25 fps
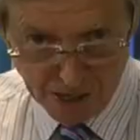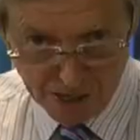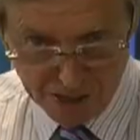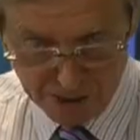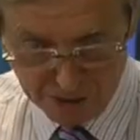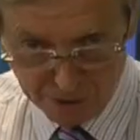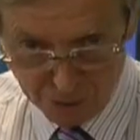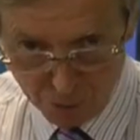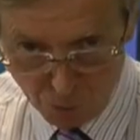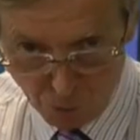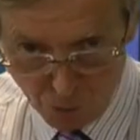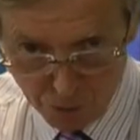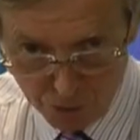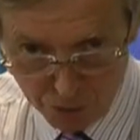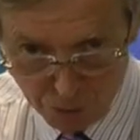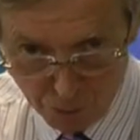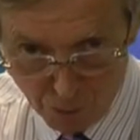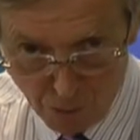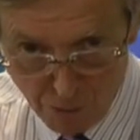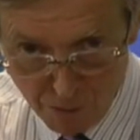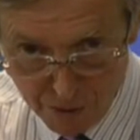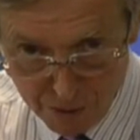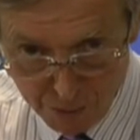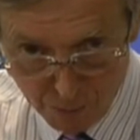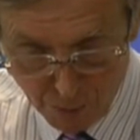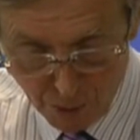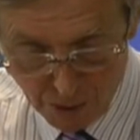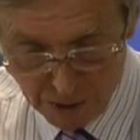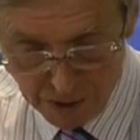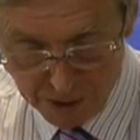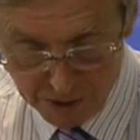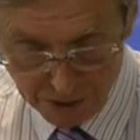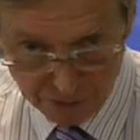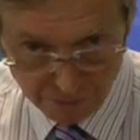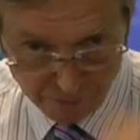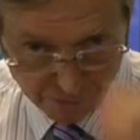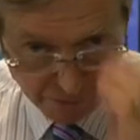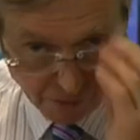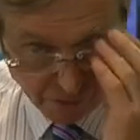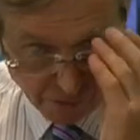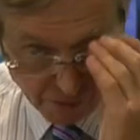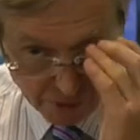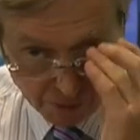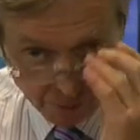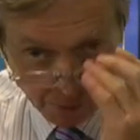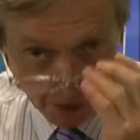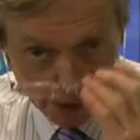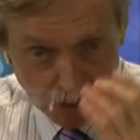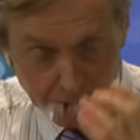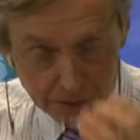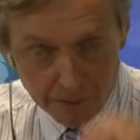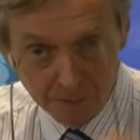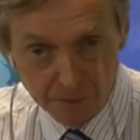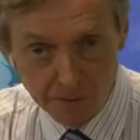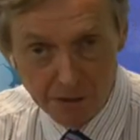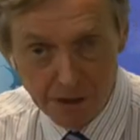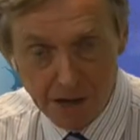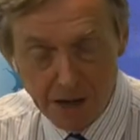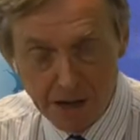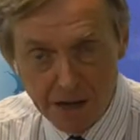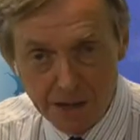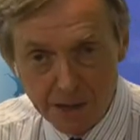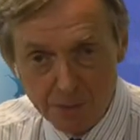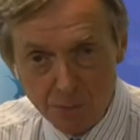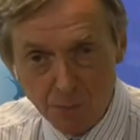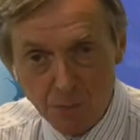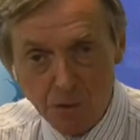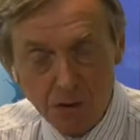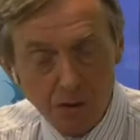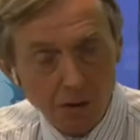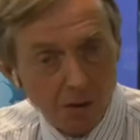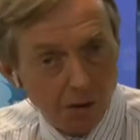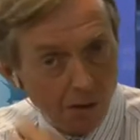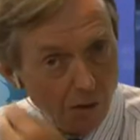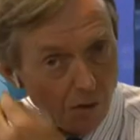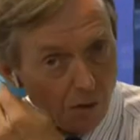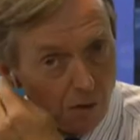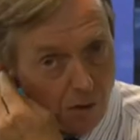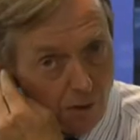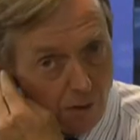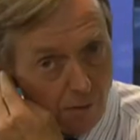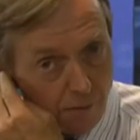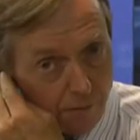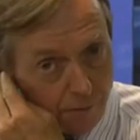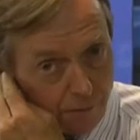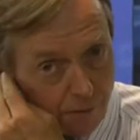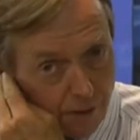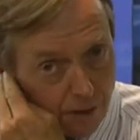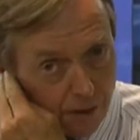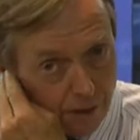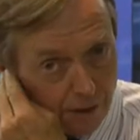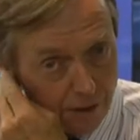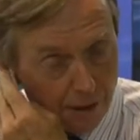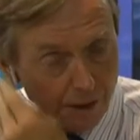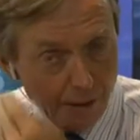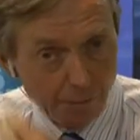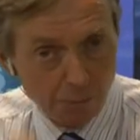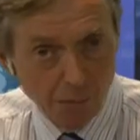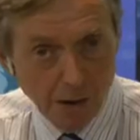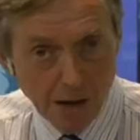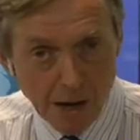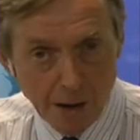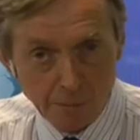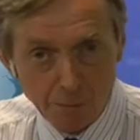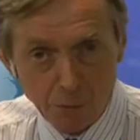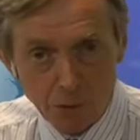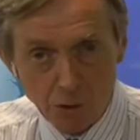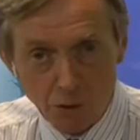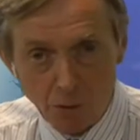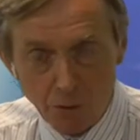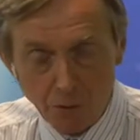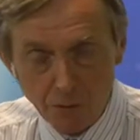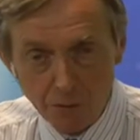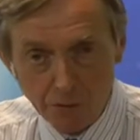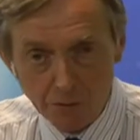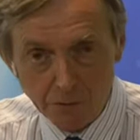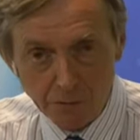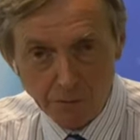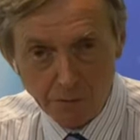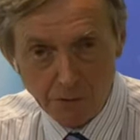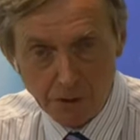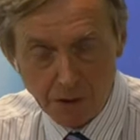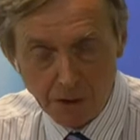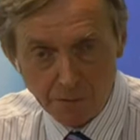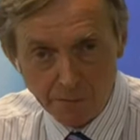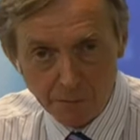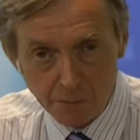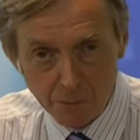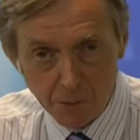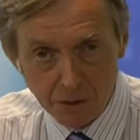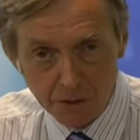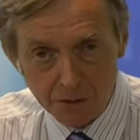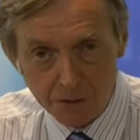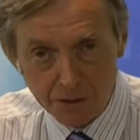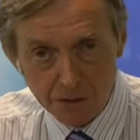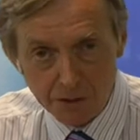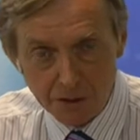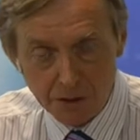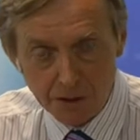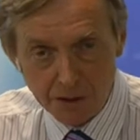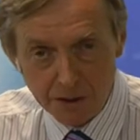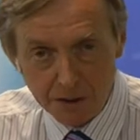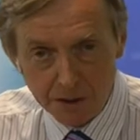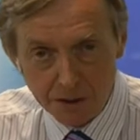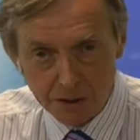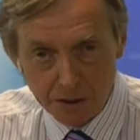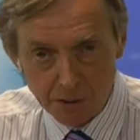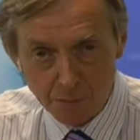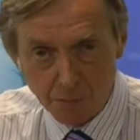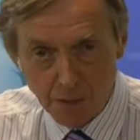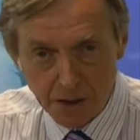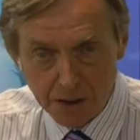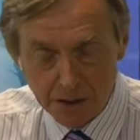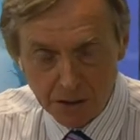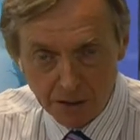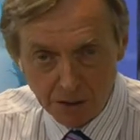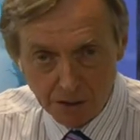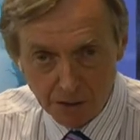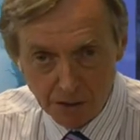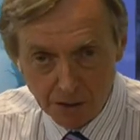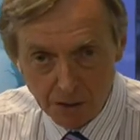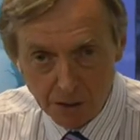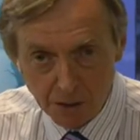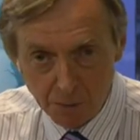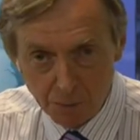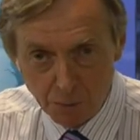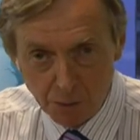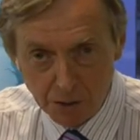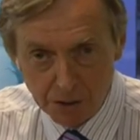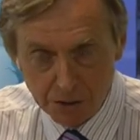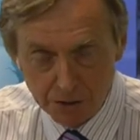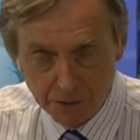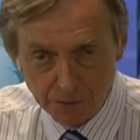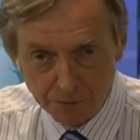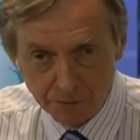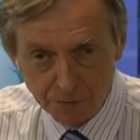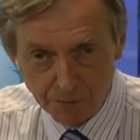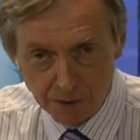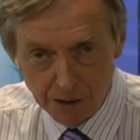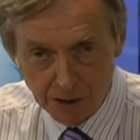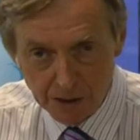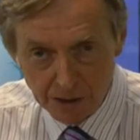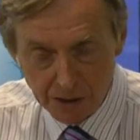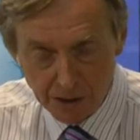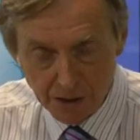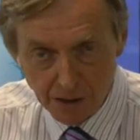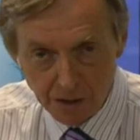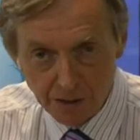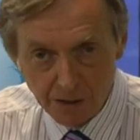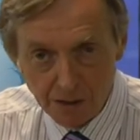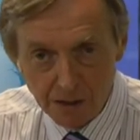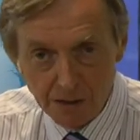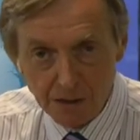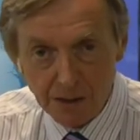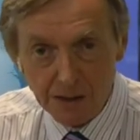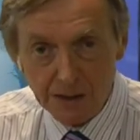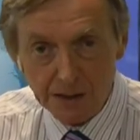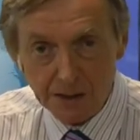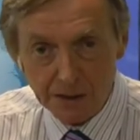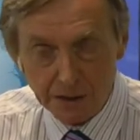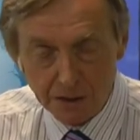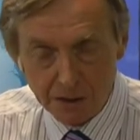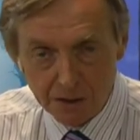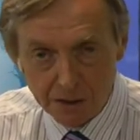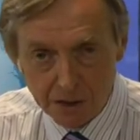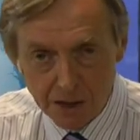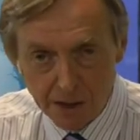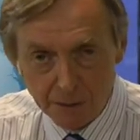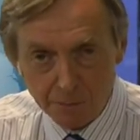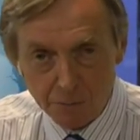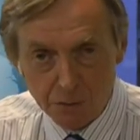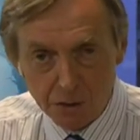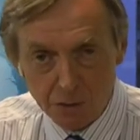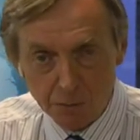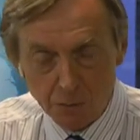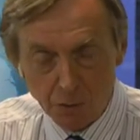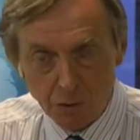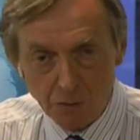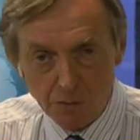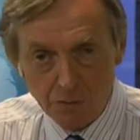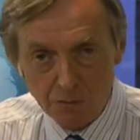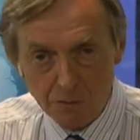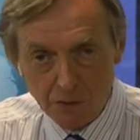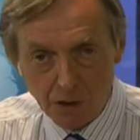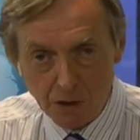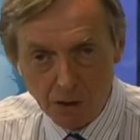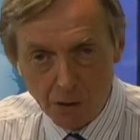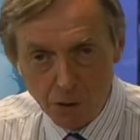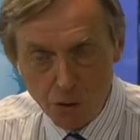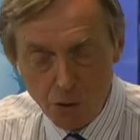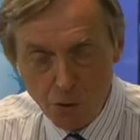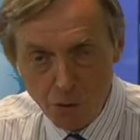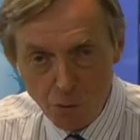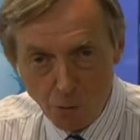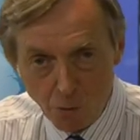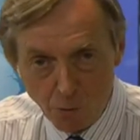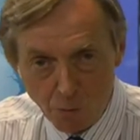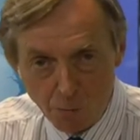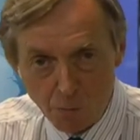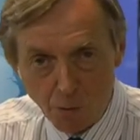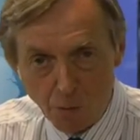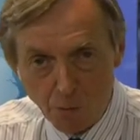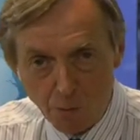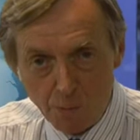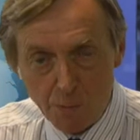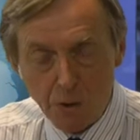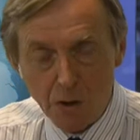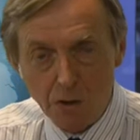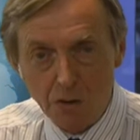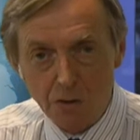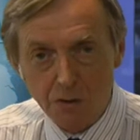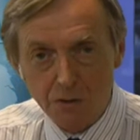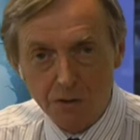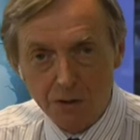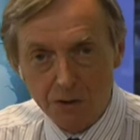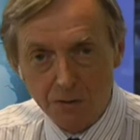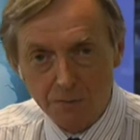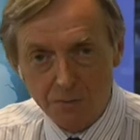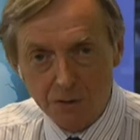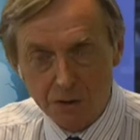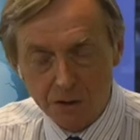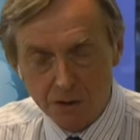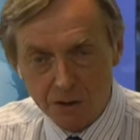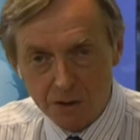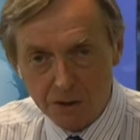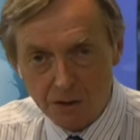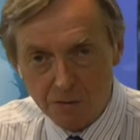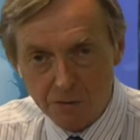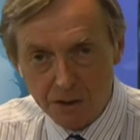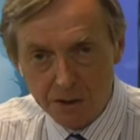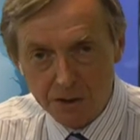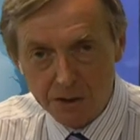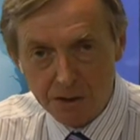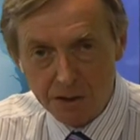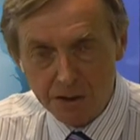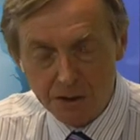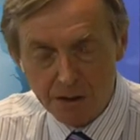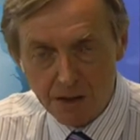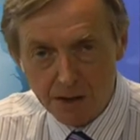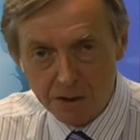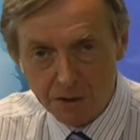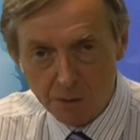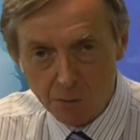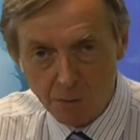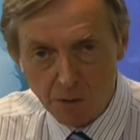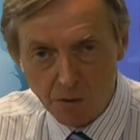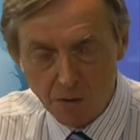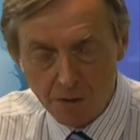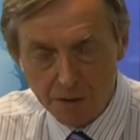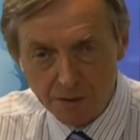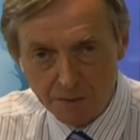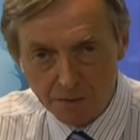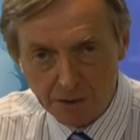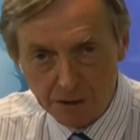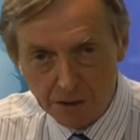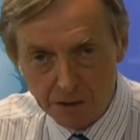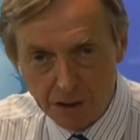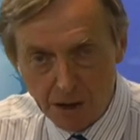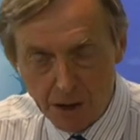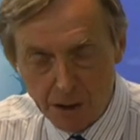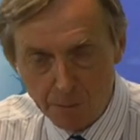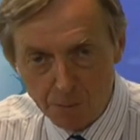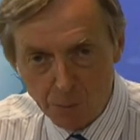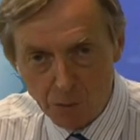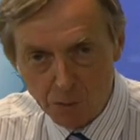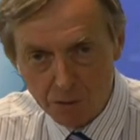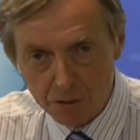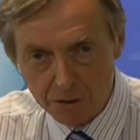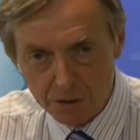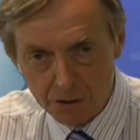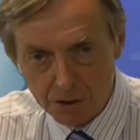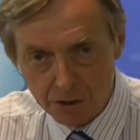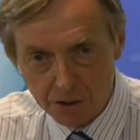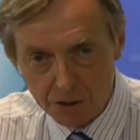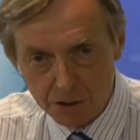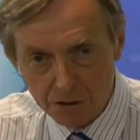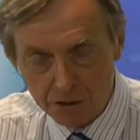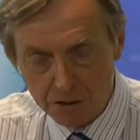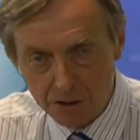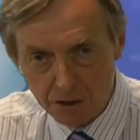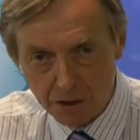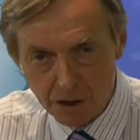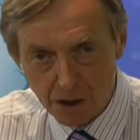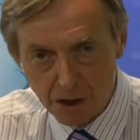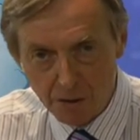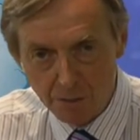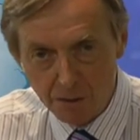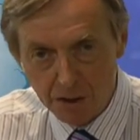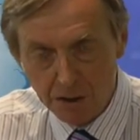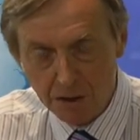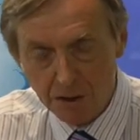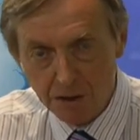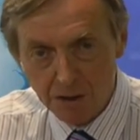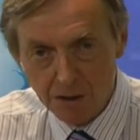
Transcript: it, what do I believe? I believe the aim of the Lib Lab Con governments is to make paedophilia acceptable, a normal part of society. That's where I think our politicians are going.